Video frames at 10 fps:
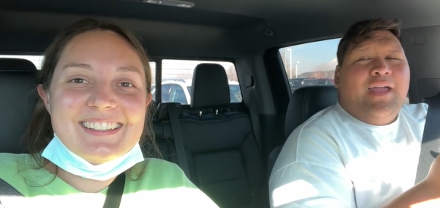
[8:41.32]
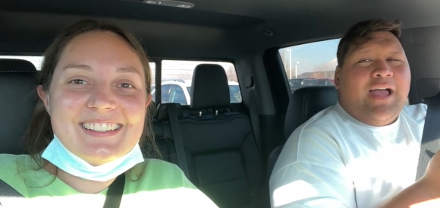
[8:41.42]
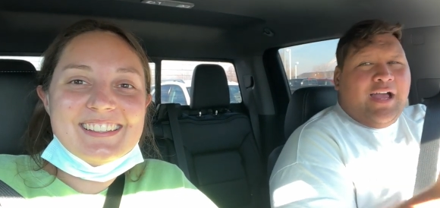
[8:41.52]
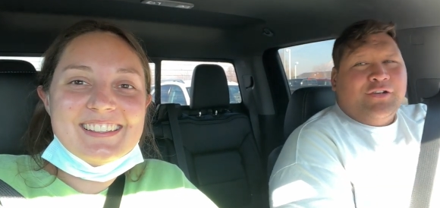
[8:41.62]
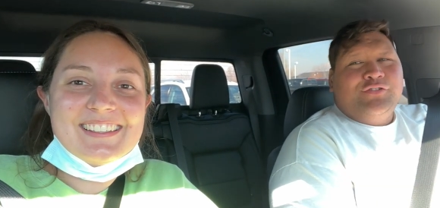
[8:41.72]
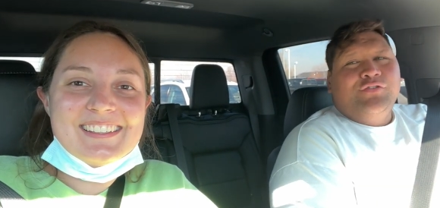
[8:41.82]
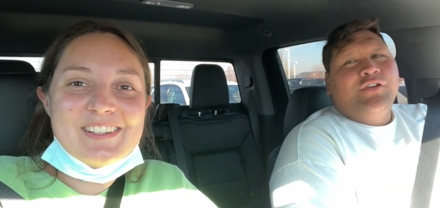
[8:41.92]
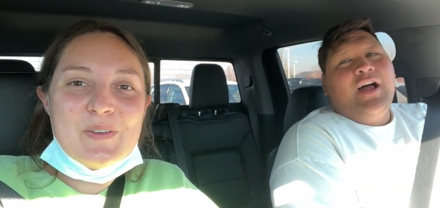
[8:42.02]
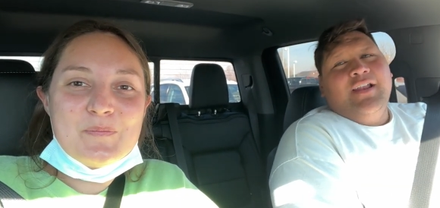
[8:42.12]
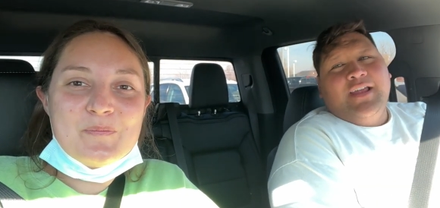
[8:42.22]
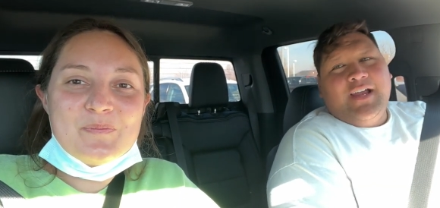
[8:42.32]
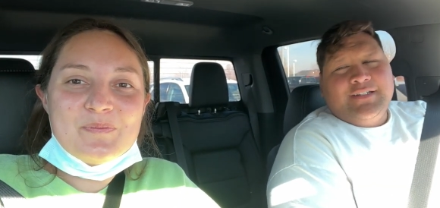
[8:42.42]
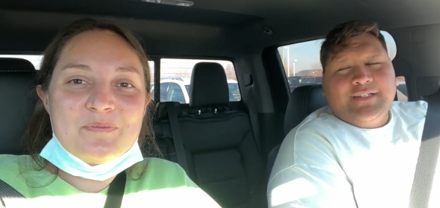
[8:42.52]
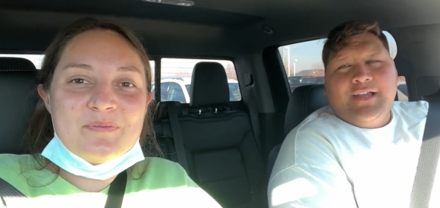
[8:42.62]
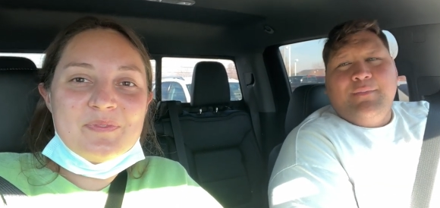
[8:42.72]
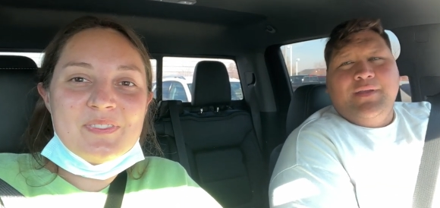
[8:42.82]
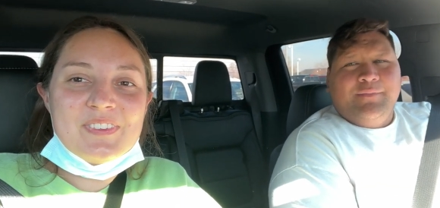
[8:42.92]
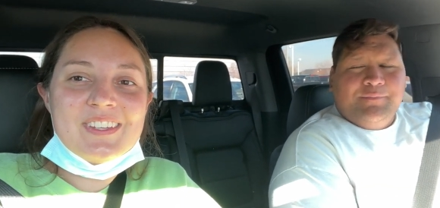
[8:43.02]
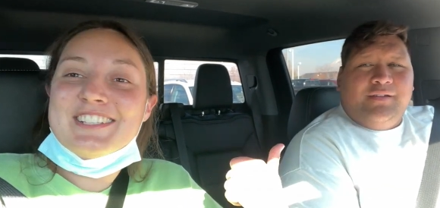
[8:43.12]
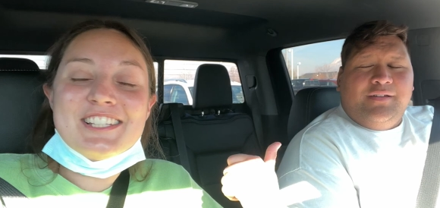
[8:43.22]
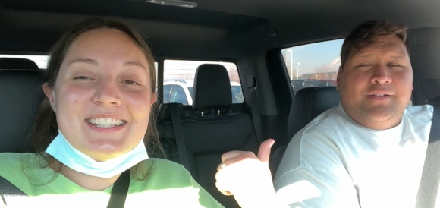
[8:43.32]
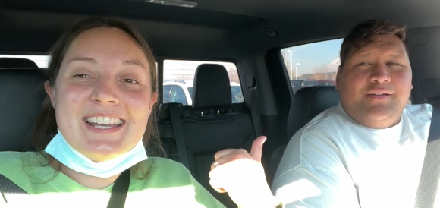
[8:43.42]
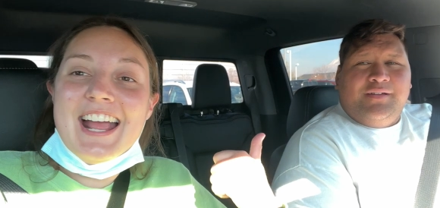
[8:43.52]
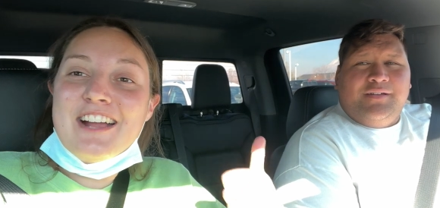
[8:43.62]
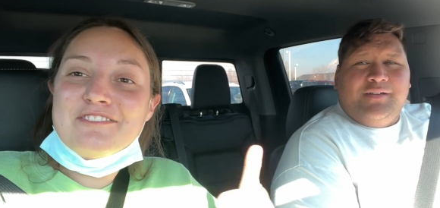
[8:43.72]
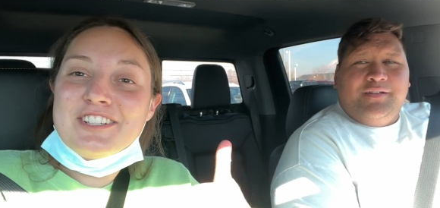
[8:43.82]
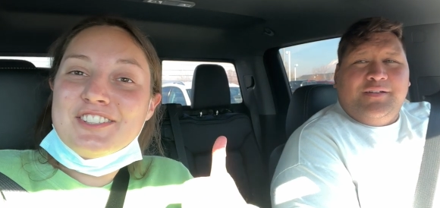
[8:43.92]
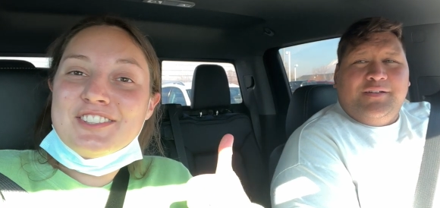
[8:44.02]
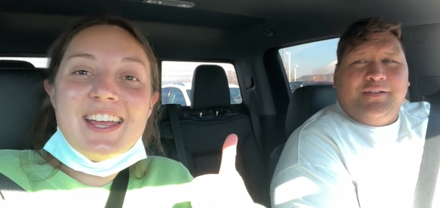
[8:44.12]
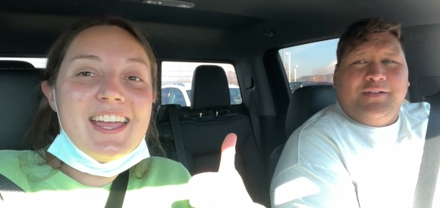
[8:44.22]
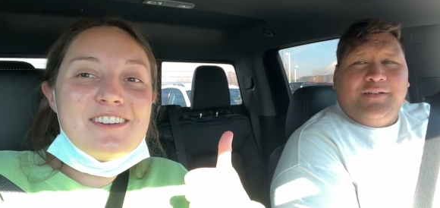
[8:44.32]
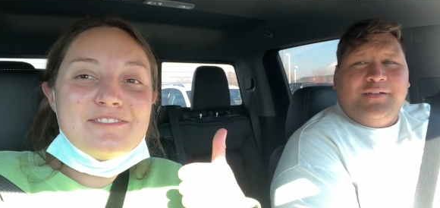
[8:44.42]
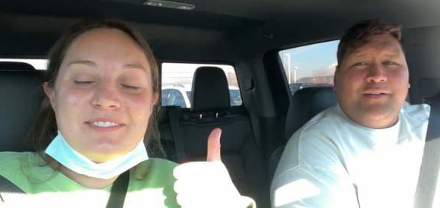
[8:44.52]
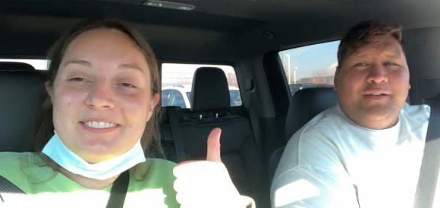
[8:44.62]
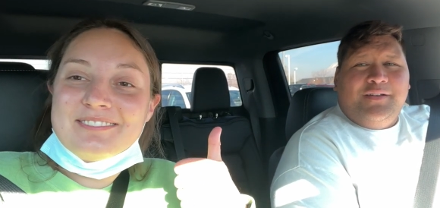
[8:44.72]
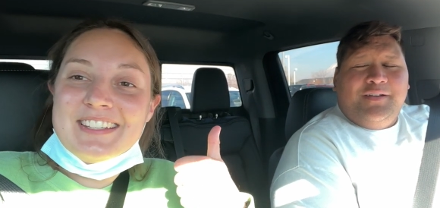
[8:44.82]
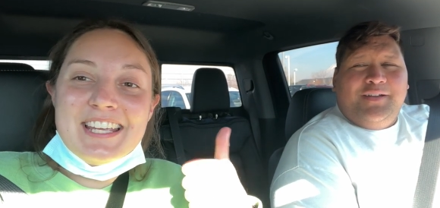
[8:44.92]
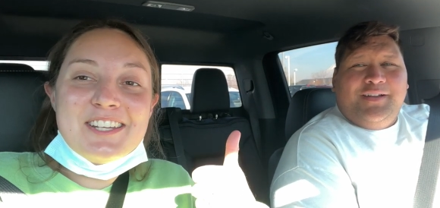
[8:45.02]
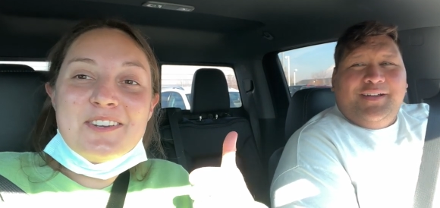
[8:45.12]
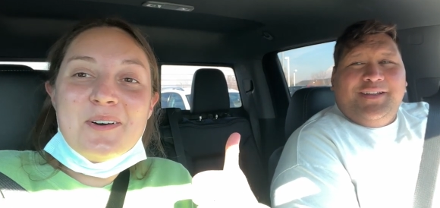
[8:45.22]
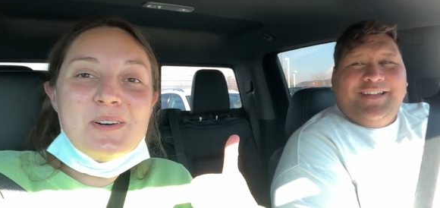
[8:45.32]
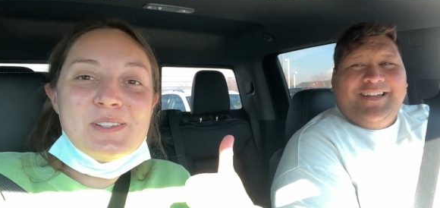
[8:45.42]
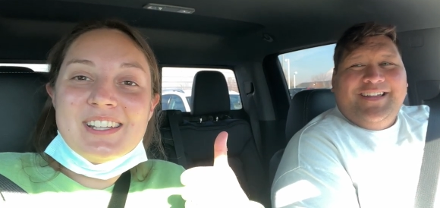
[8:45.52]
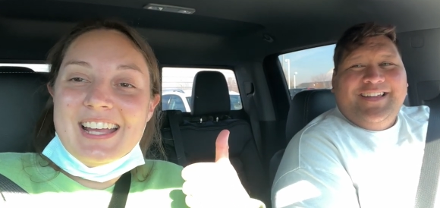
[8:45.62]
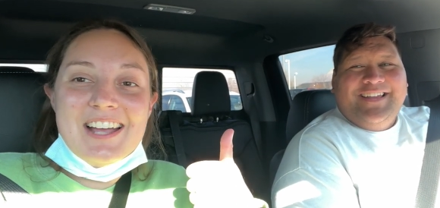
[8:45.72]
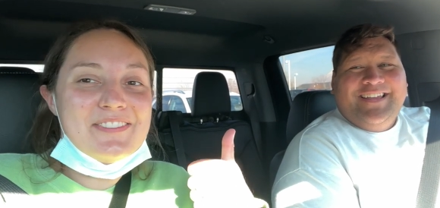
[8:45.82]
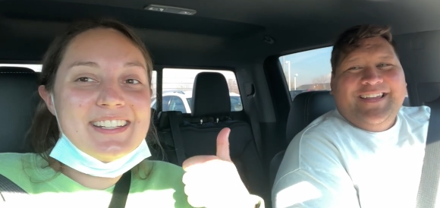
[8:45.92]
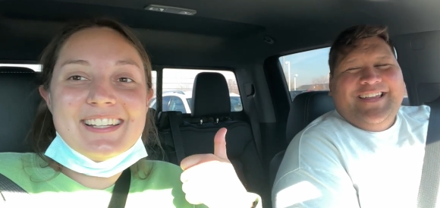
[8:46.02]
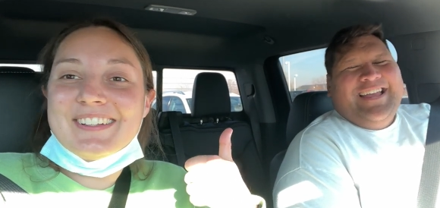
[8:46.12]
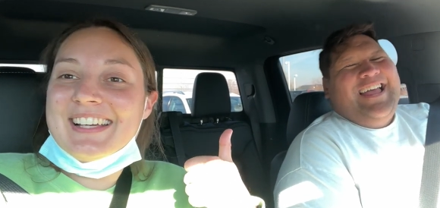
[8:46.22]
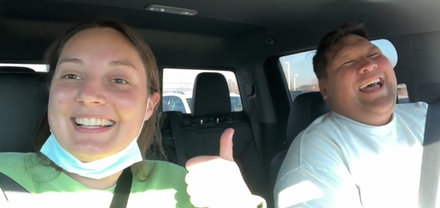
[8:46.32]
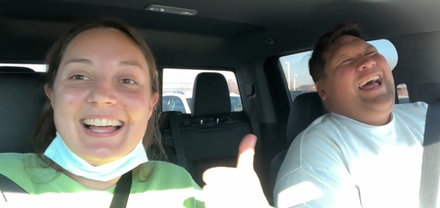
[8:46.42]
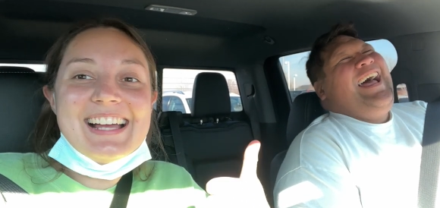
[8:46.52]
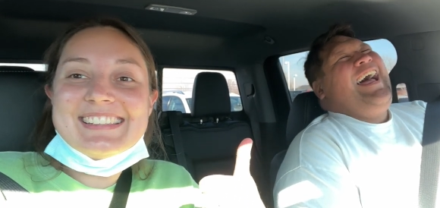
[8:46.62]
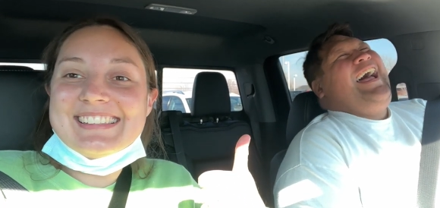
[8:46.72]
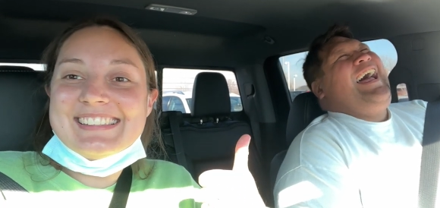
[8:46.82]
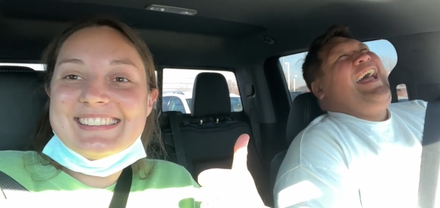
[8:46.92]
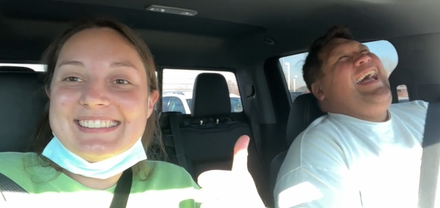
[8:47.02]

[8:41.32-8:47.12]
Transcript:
Speaker 1: actual contacts to come in.
Speaker 2: Just an average day of getting old and having to get me glasses,